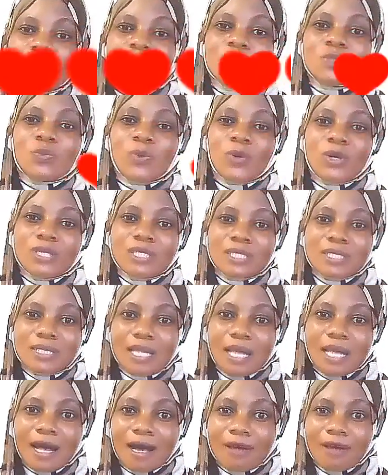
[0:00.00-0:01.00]
express
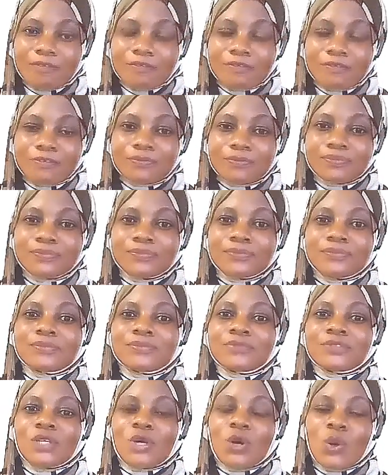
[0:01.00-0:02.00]
love
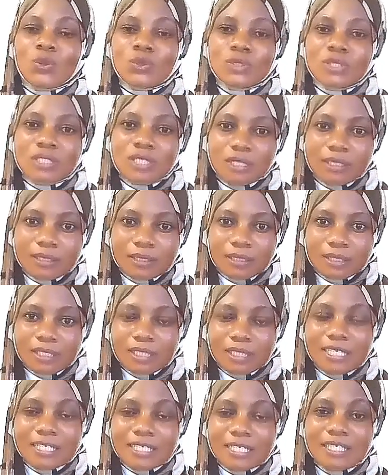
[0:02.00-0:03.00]
constantly.
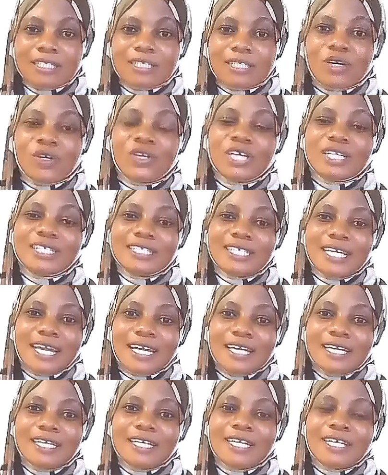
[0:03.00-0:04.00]
This is on a
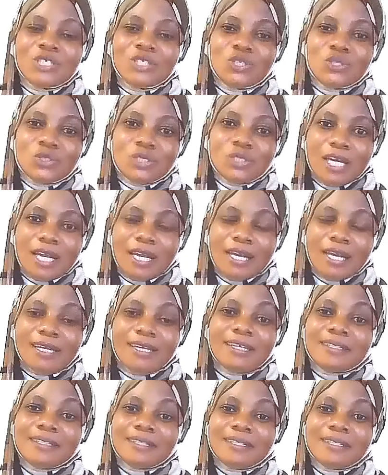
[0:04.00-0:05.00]
day-to-day
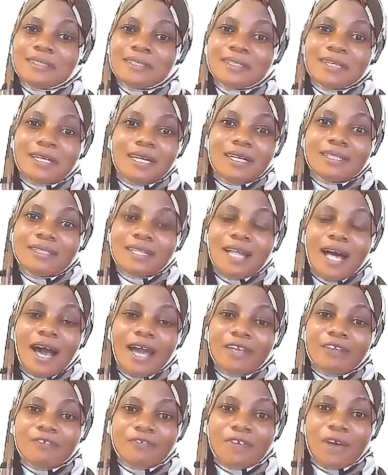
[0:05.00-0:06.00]
-day
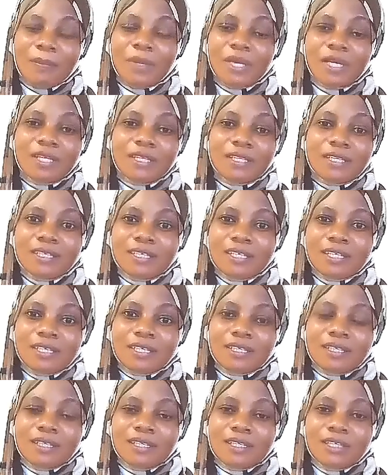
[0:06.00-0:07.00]
life. I mean,
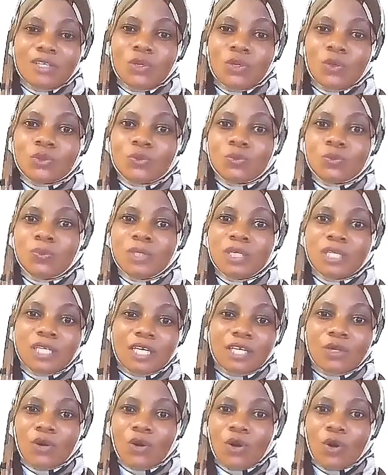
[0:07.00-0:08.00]
not being
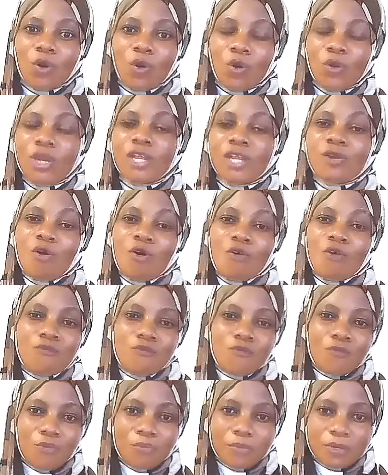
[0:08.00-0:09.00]
an on and
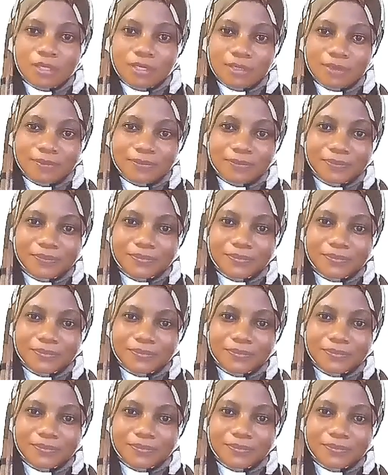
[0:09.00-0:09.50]
off woman